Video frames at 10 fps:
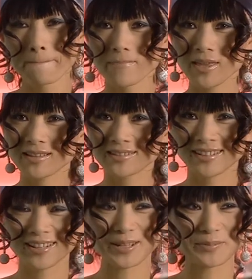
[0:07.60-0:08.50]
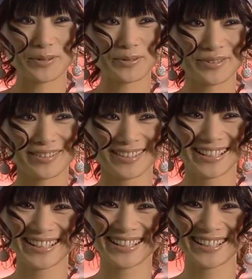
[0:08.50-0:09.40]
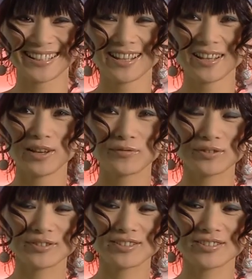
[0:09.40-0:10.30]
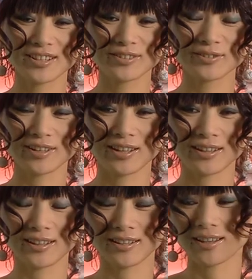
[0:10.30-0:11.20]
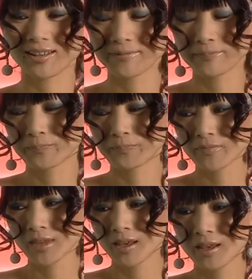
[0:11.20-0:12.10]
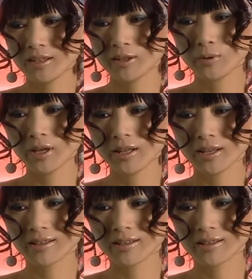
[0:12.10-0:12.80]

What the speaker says: Yes, I like both. Of course, in general, I like. In a way, I like